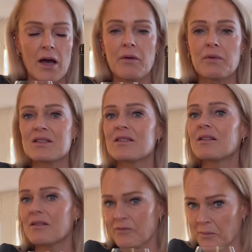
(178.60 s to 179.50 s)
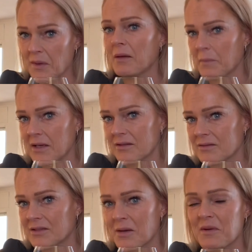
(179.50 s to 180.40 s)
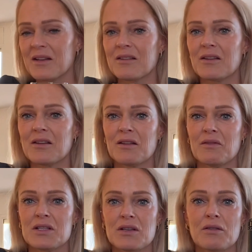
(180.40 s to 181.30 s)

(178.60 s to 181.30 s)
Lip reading: which it, for me did a bit in